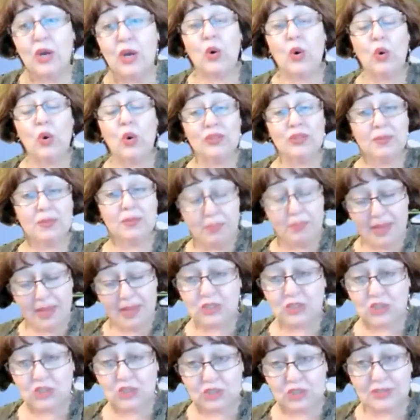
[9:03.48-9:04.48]
on a
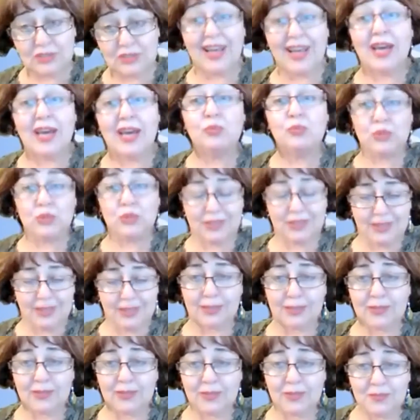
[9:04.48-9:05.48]
pension I would
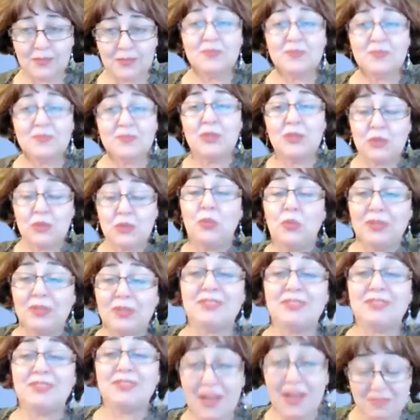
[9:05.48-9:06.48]
get,
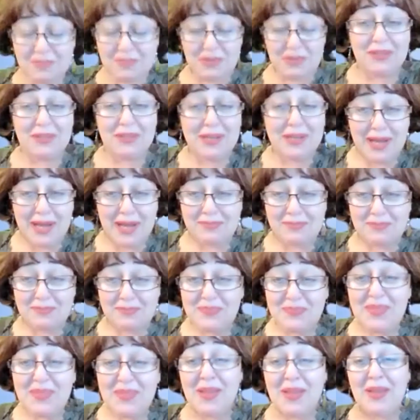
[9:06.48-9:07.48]
when time will come.
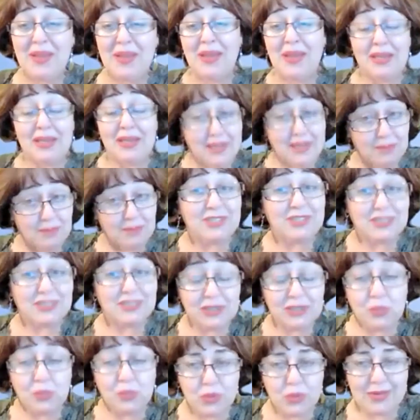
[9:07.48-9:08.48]
And I'm
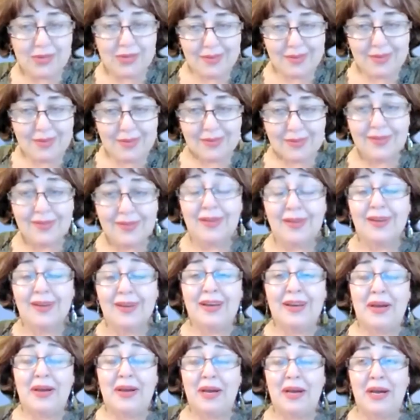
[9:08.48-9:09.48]
still working.
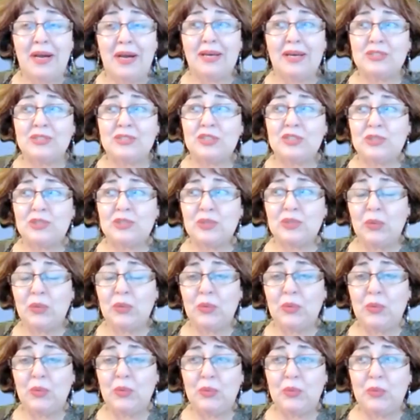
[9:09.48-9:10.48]

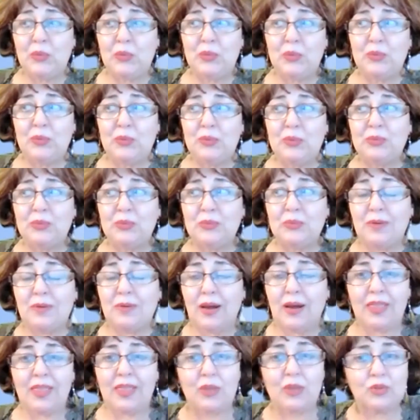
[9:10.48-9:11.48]
So
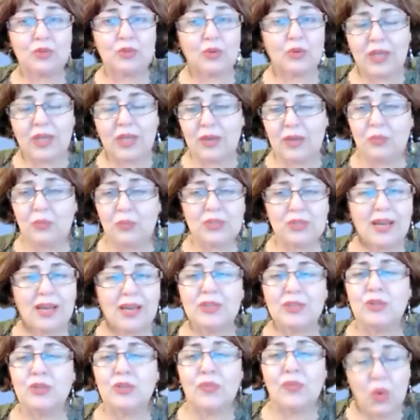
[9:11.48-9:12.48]
I thought, okay, what
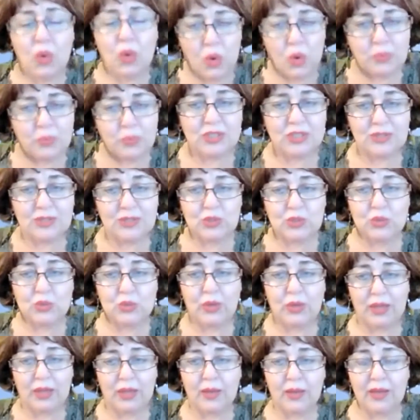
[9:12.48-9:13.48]
kind of options do
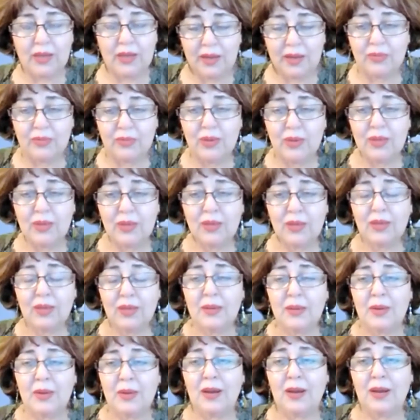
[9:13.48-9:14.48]
I have?
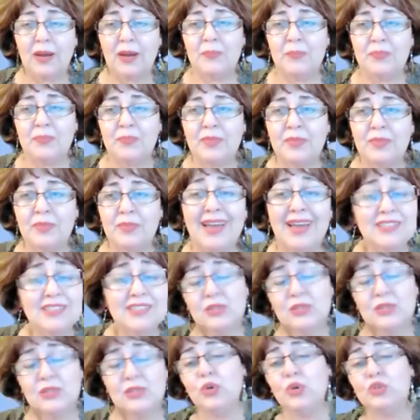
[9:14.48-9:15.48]
I
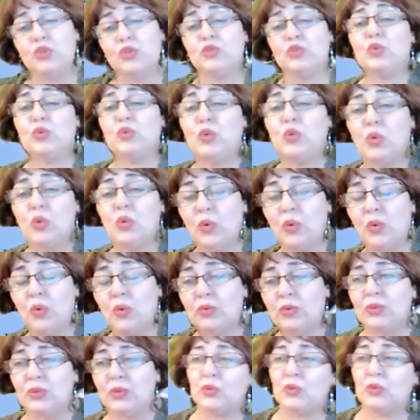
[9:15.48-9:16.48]
didn't want to go,
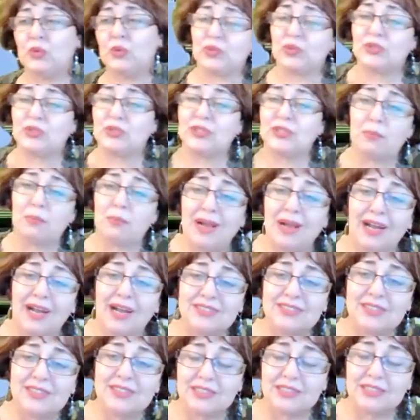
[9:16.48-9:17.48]
to some
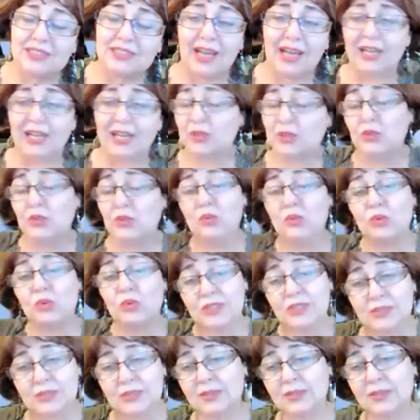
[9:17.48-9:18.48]
countryside,
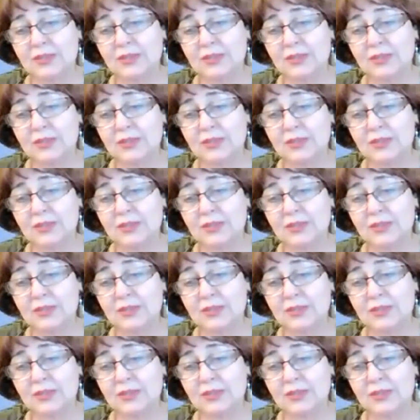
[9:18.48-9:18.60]
North